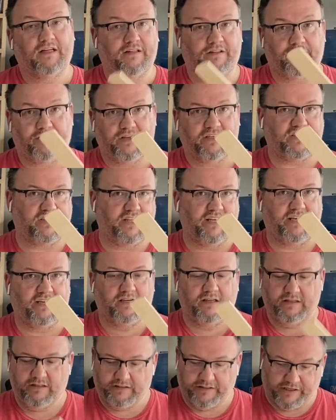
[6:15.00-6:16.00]
this
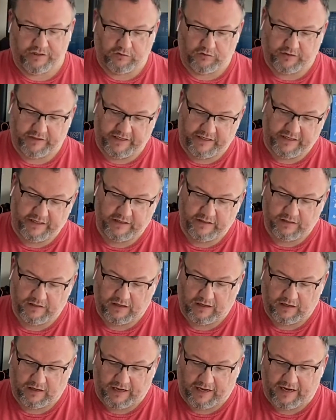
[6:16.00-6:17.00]
thing, literally,
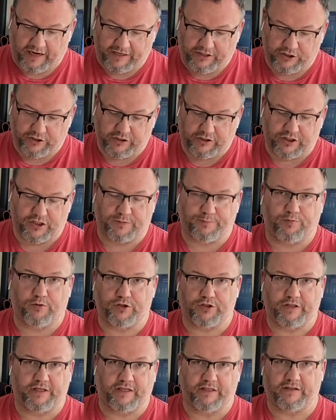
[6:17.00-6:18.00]
I could have just
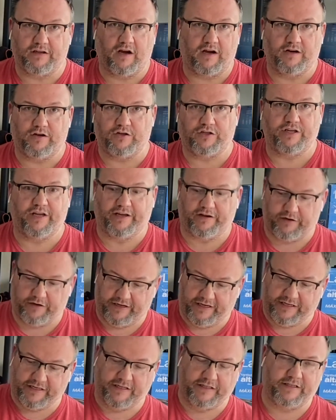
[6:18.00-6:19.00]
pushed the entire stick
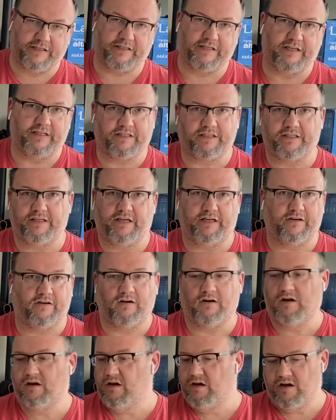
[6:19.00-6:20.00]
into this disc
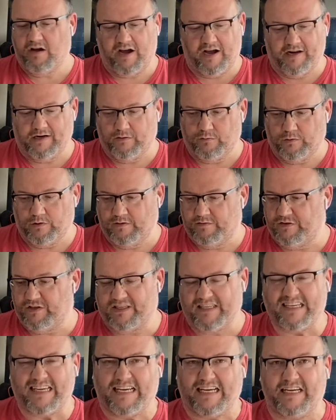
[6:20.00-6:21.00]
sander and it would have
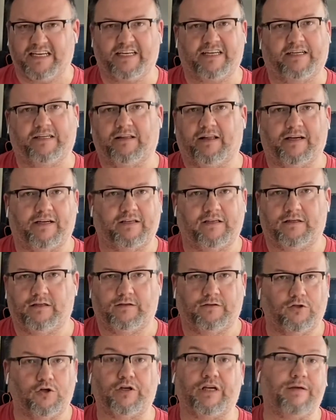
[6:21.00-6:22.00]
just eaten it like
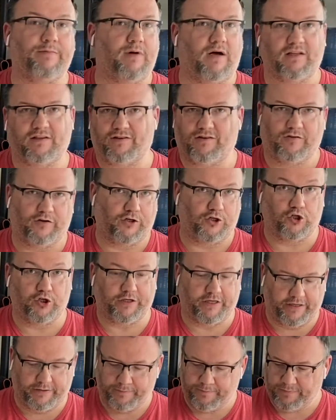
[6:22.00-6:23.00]
Cookie Monster in a
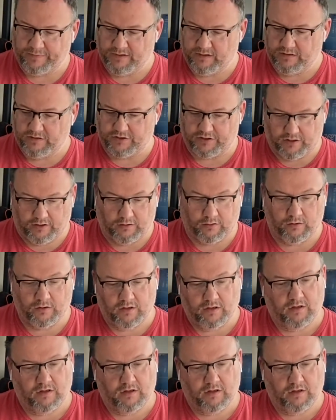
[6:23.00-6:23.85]
cookie. So,